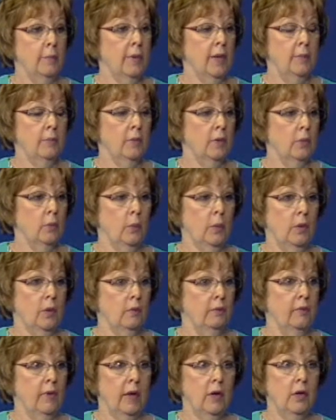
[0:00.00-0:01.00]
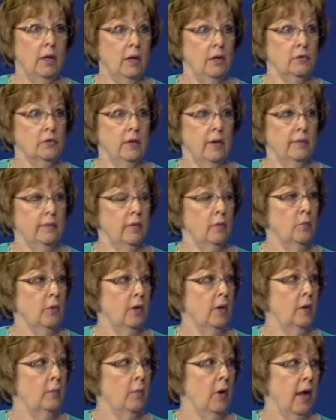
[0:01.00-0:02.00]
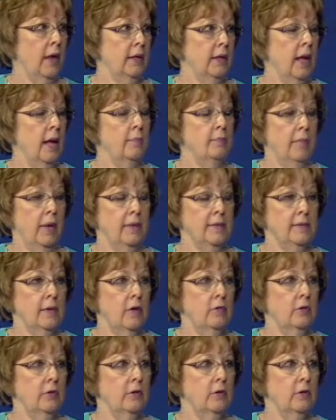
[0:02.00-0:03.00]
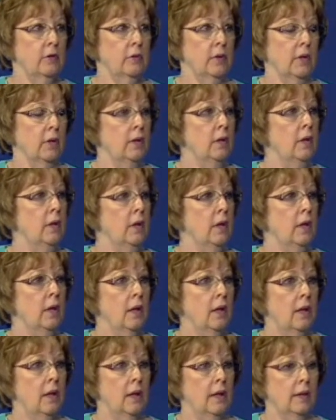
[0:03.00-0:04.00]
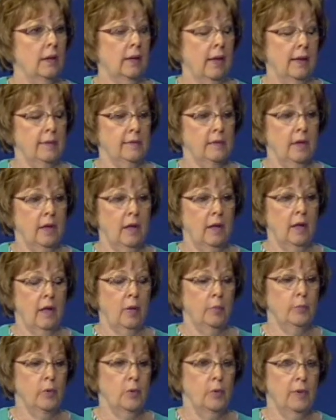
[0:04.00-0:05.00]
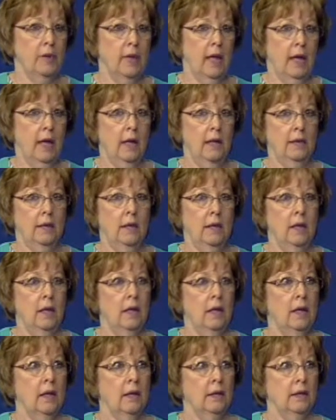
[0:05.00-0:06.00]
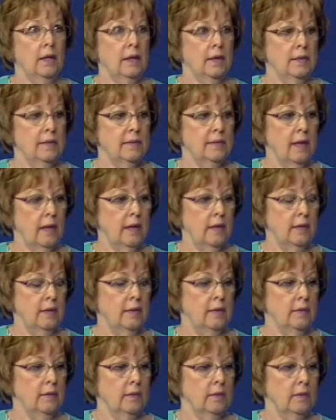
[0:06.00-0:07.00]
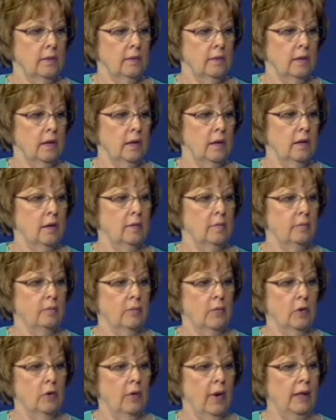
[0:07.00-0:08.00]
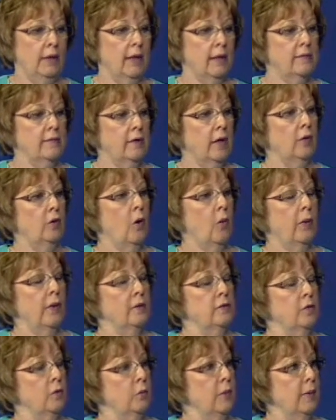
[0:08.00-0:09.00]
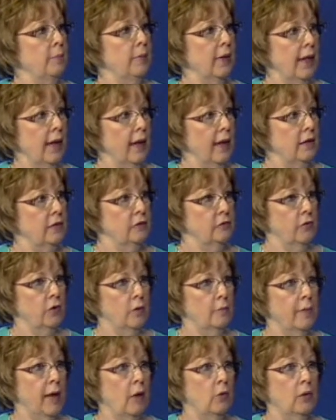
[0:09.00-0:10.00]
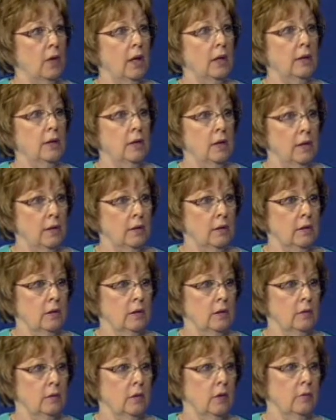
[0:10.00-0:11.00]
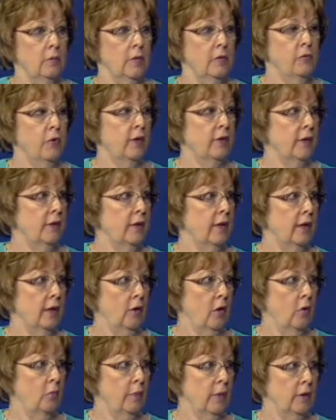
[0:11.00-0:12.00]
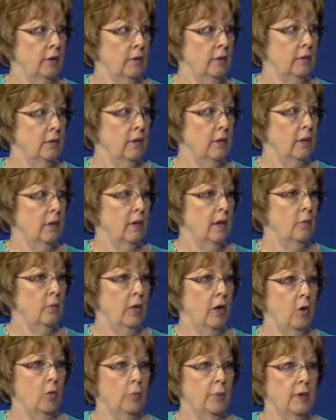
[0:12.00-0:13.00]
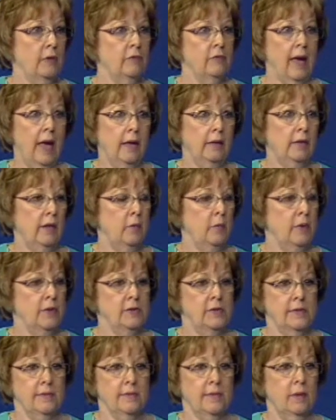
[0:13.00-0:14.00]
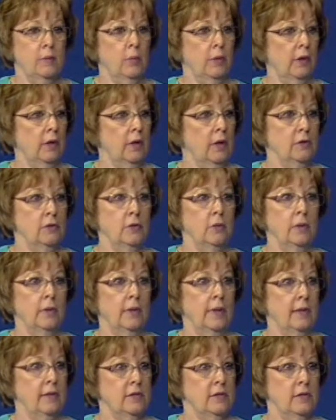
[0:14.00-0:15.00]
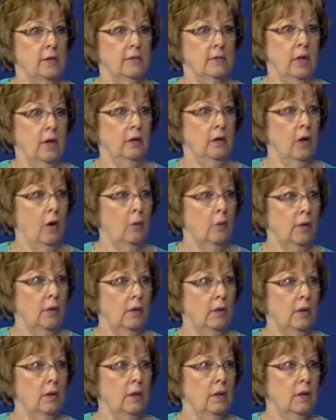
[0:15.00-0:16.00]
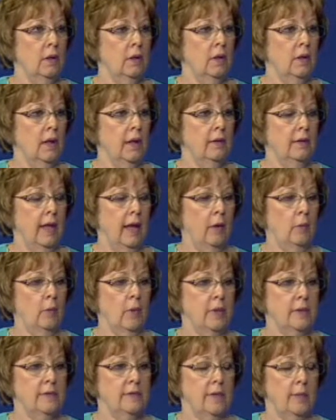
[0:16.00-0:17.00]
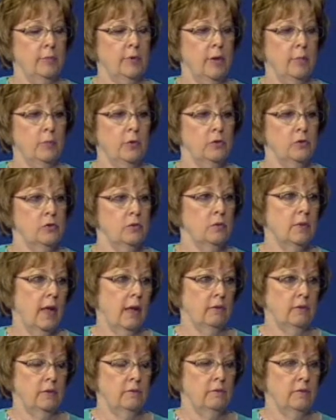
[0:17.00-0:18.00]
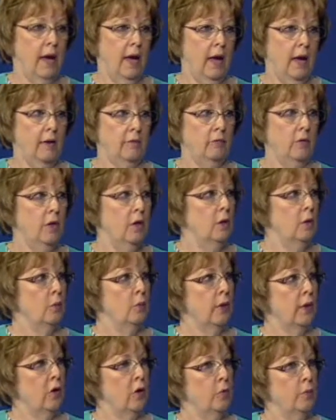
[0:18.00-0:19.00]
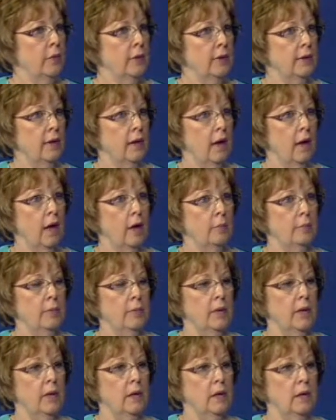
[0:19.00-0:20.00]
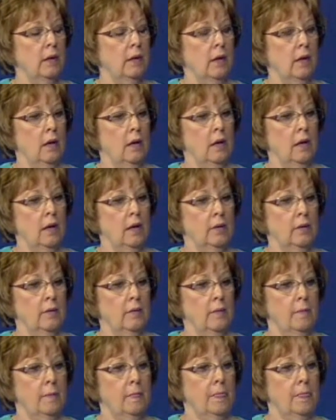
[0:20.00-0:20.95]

of people were very interested when he brought it up, myself included, and I said, I'll help you with that. And he said, um, great, let's get going. So we planned for about a year before the clinic opened. And we opened finally, we just said, we're going to do it, let's just get going and that was September 2005. We opened up in uh,